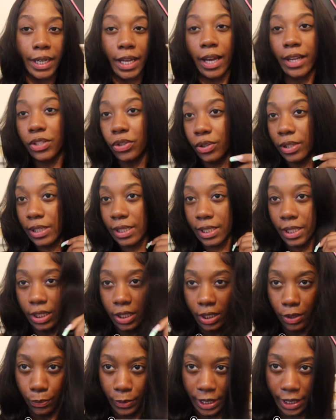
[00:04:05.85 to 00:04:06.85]
now as you can see
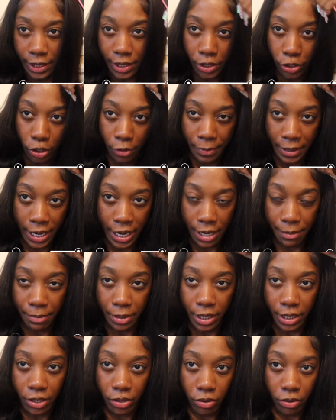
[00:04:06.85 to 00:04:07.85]
this wig is still on my head
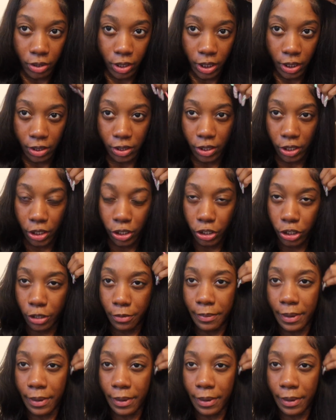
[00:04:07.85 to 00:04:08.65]
but it's only secured